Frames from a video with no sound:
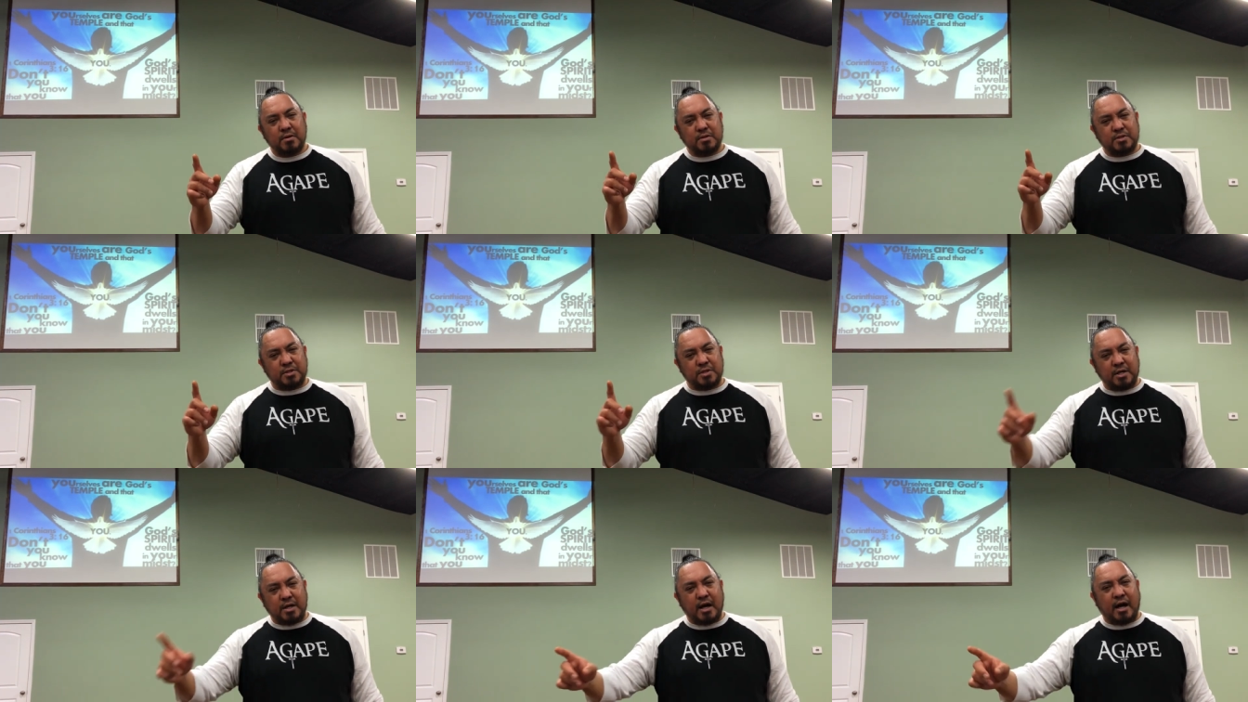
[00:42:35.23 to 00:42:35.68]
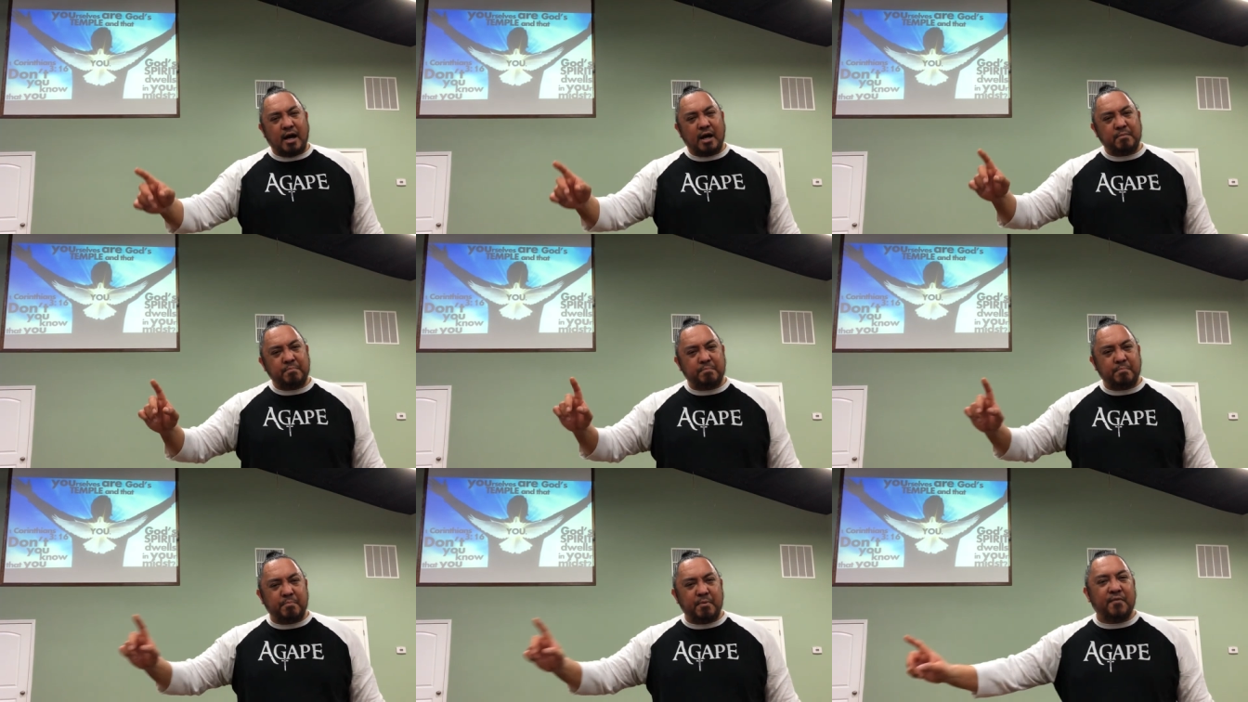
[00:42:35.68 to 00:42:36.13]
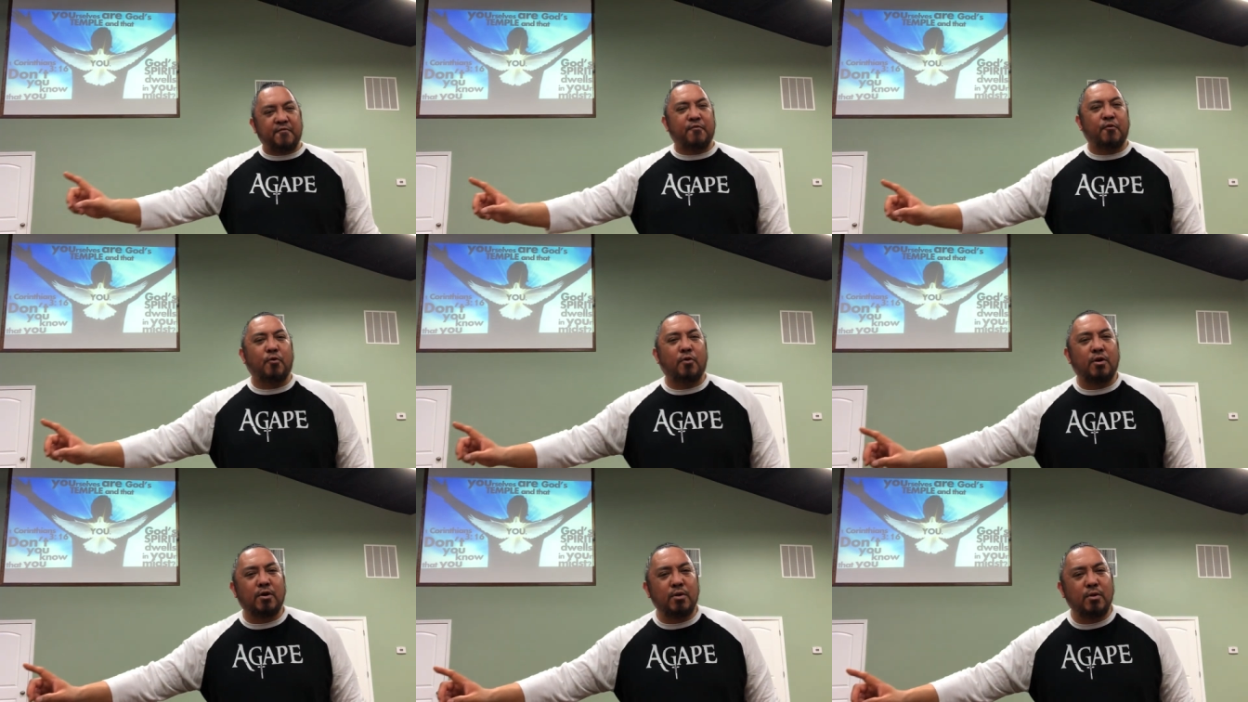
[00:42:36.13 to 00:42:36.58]
to God
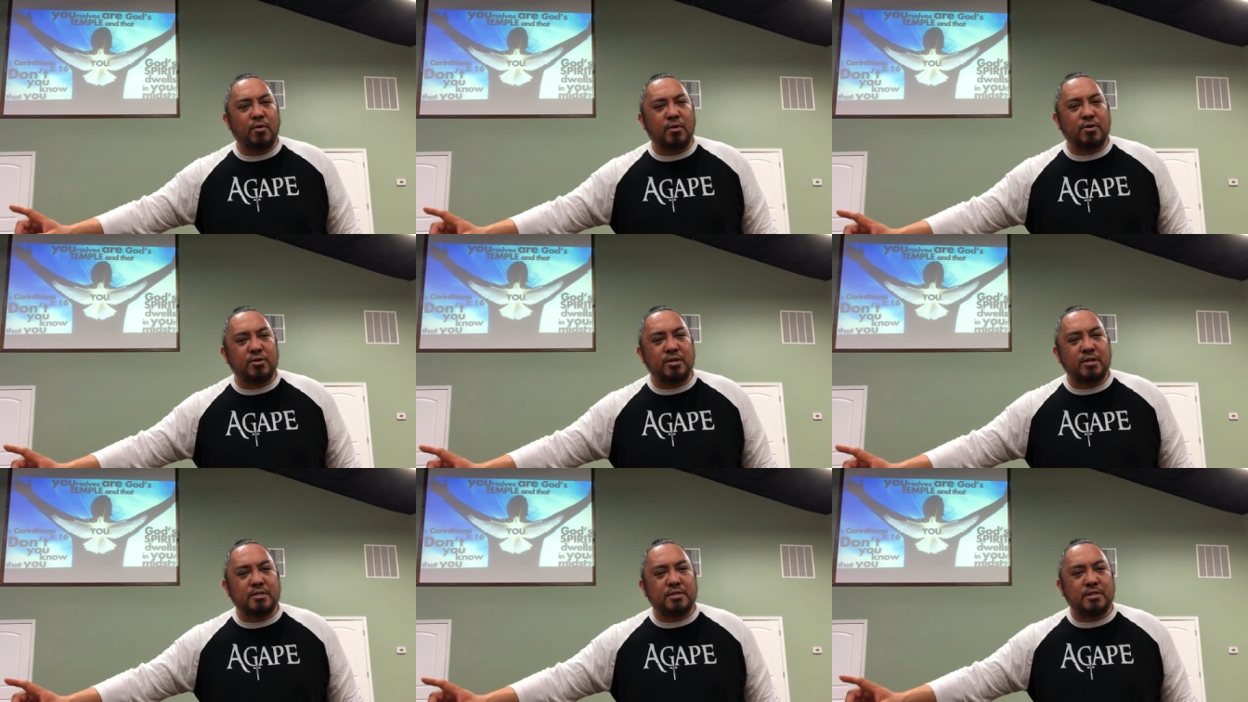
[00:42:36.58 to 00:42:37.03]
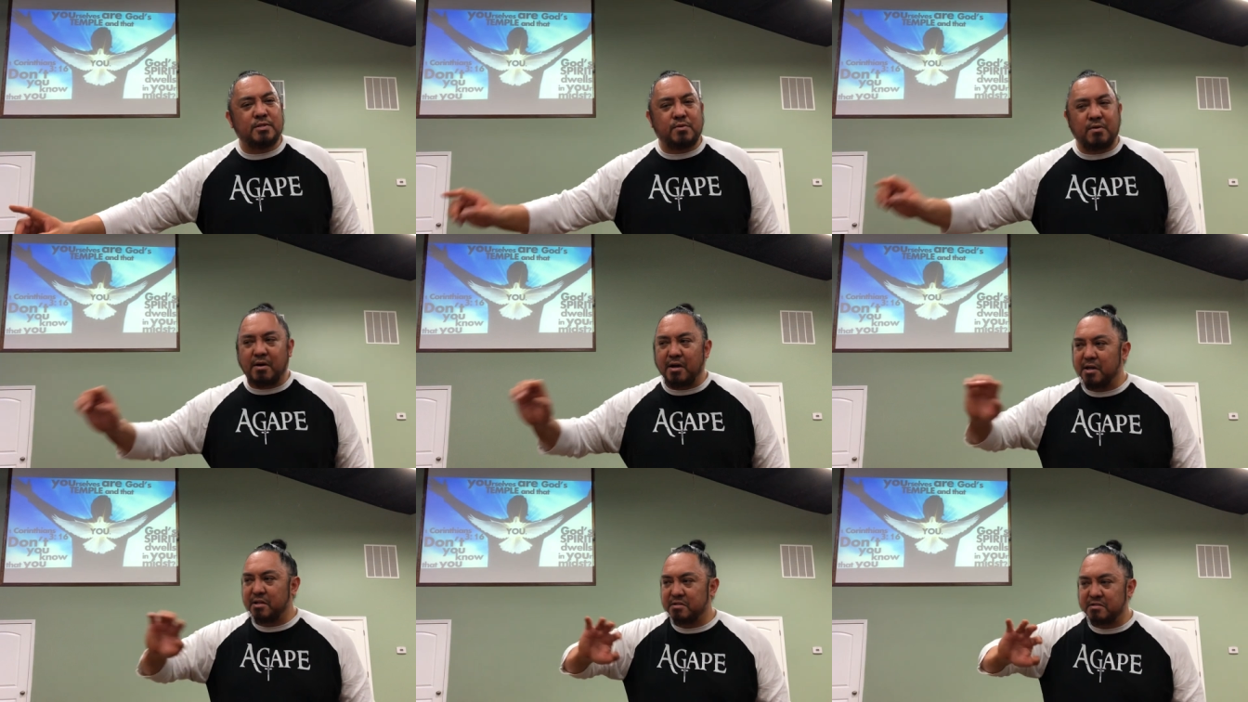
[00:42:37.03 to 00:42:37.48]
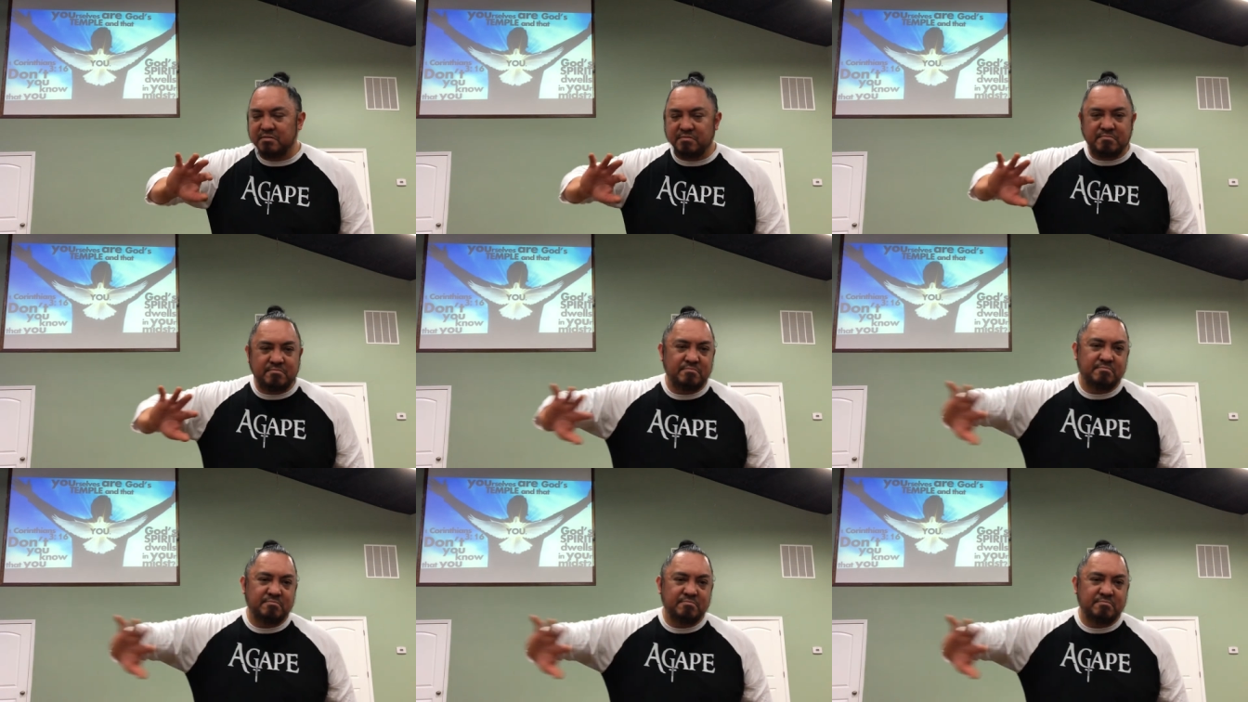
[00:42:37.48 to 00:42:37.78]
before Lord Jesus Christ?